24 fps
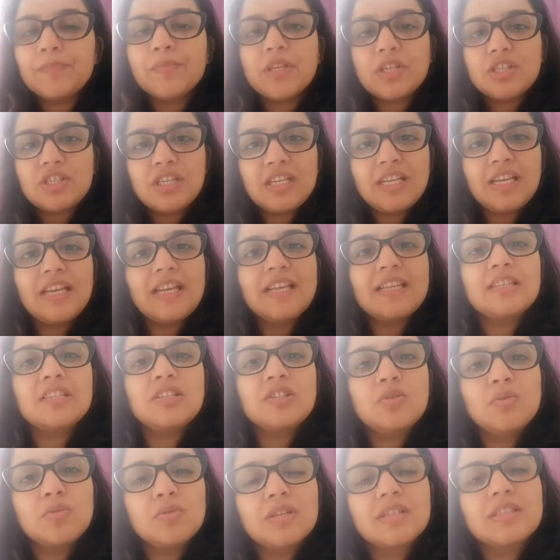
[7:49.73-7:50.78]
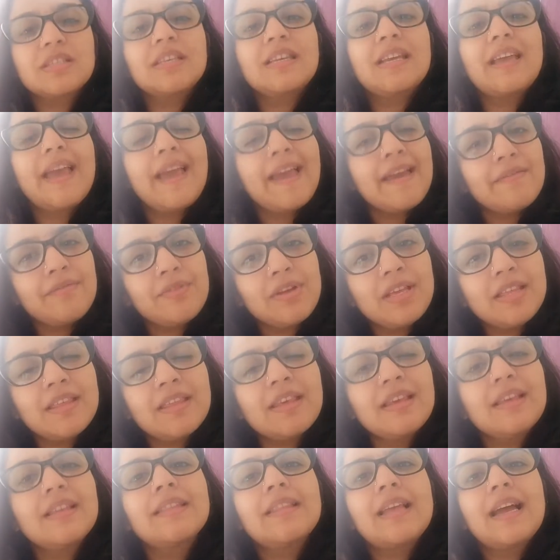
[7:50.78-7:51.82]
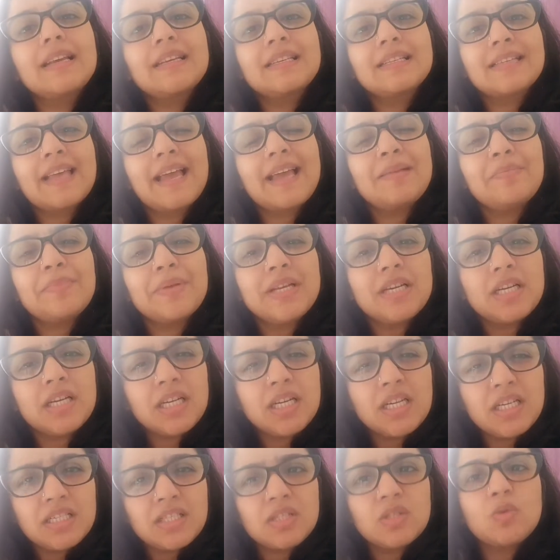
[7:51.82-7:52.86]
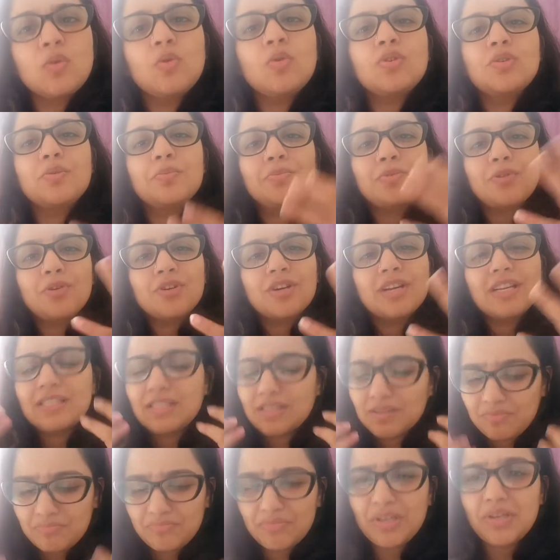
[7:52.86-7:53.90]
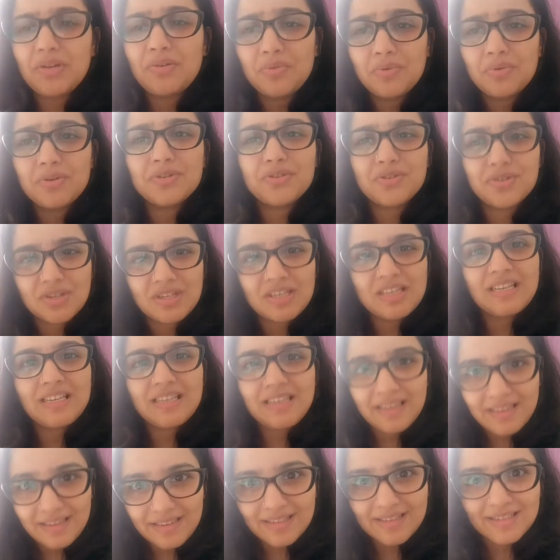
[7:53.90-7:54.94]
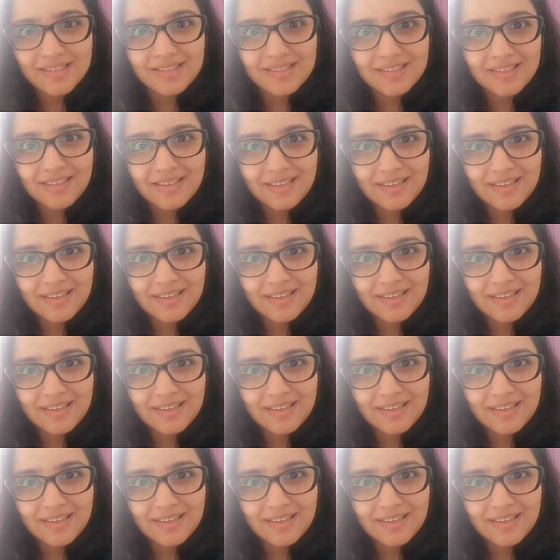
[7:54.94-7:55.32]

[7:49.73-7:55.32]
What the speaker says: She is noticing everything that is helping her soul to progress, to be who it really is.